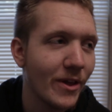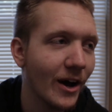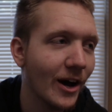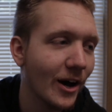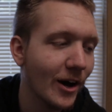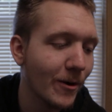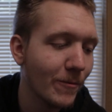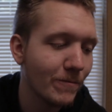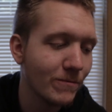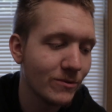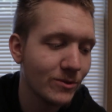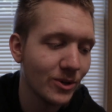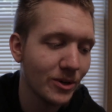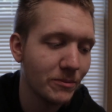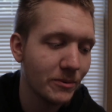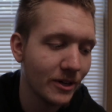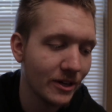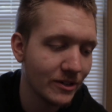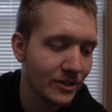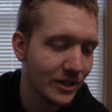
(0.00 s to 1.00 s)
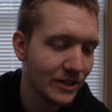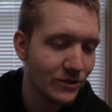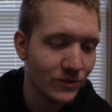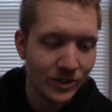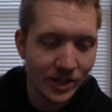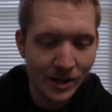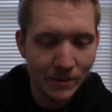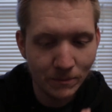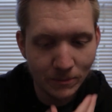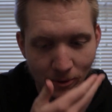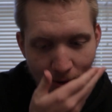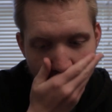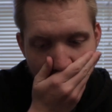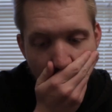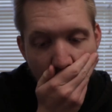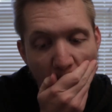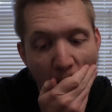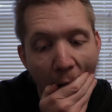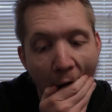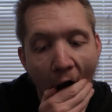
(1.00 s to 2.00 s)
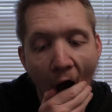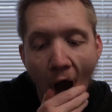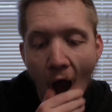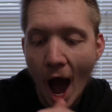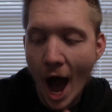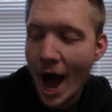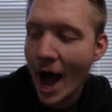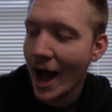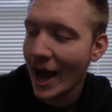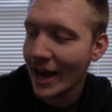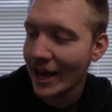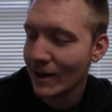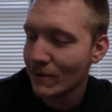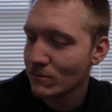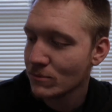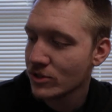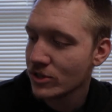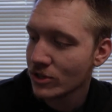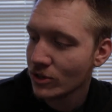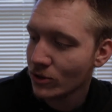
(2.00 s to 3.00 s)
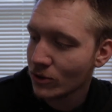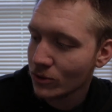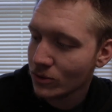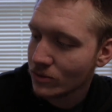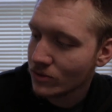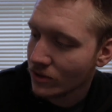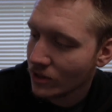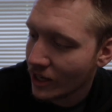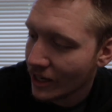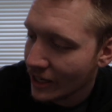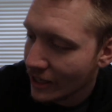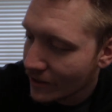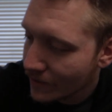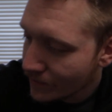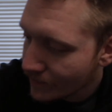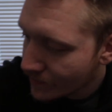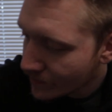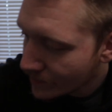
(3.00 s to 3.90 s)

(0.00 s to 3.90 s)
So I apologize for that. But I am so, like,